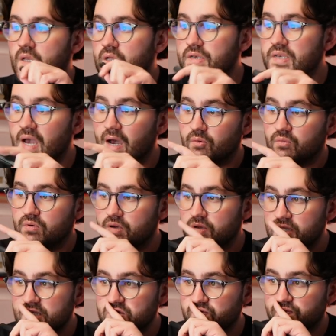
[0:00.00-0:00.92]
Now
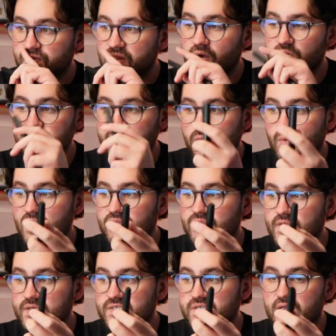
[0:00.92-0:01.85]
is for
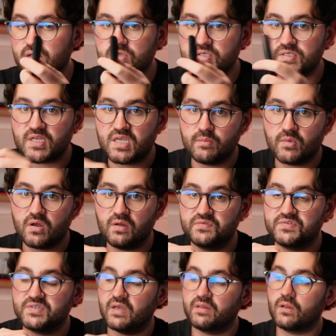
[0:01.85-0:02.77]
when the sales team
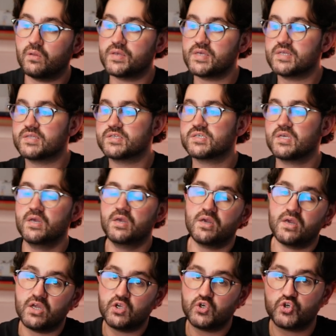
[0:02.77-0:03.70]
contact the leads.
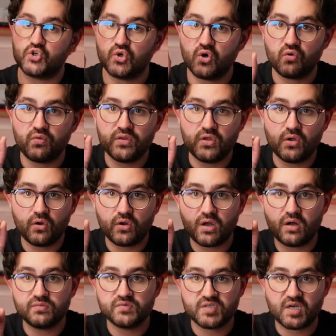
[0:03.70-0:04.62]
Ensuring your
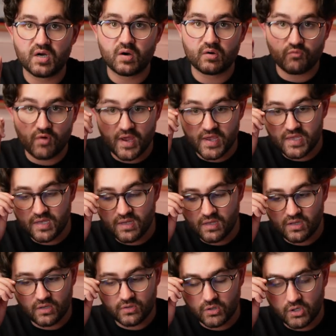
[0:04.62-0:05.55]
contact rate
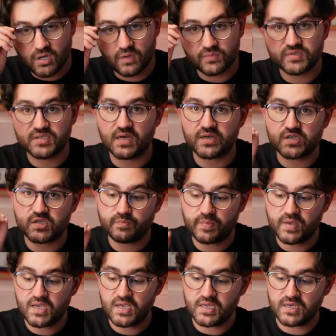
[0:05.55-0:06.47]
and contact
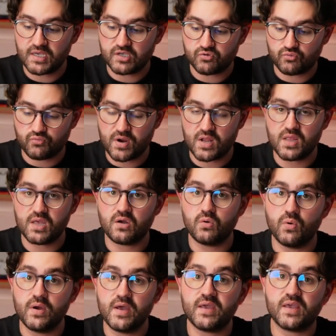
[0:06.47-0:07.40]
speed is really
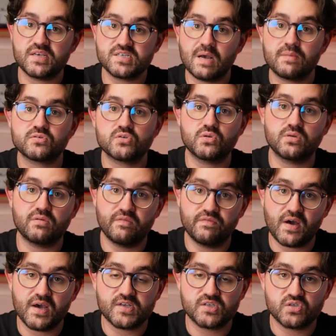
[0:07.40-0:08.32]
quick is absolutely
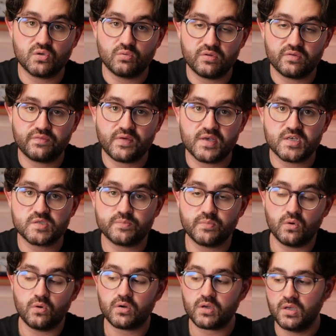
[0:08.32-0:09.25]
vital with
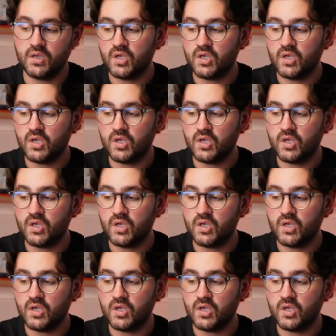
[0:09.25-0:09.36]
Facebook.